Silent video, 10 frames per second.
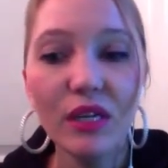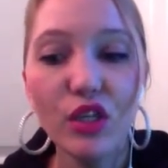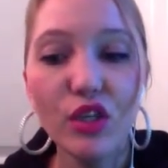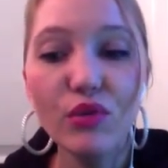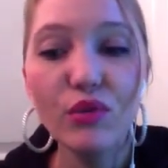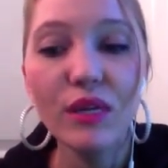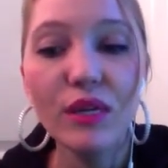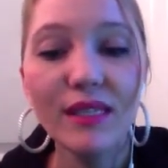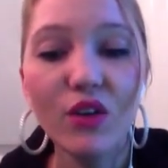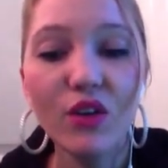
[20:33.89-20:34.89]
You can
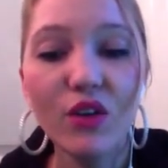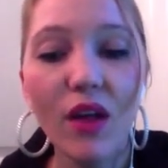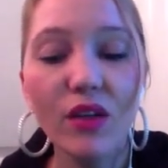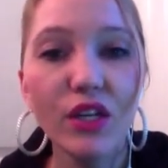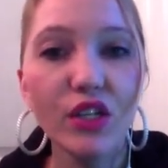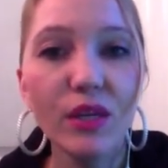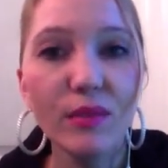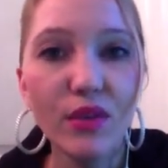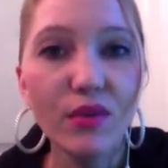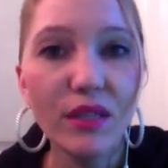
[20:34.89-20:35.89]
still follow your dreams.
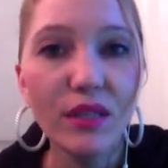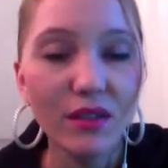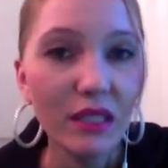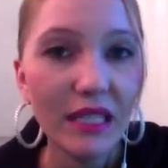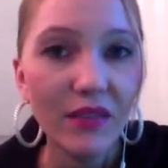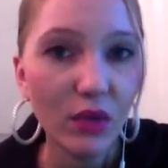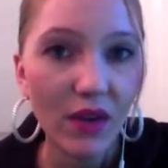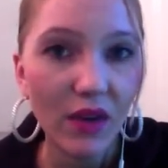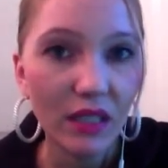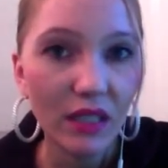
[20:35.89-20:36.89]
You can still live
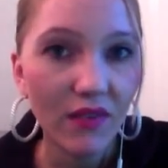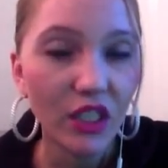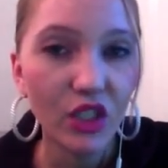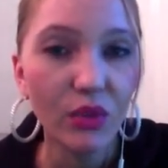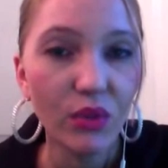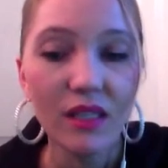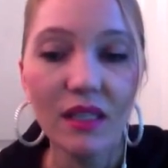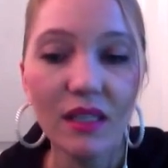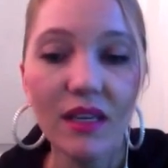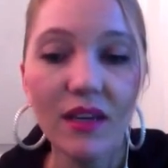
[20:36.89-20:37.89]
whatever life that you wanted to
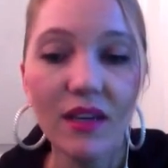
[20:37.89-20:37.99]
live.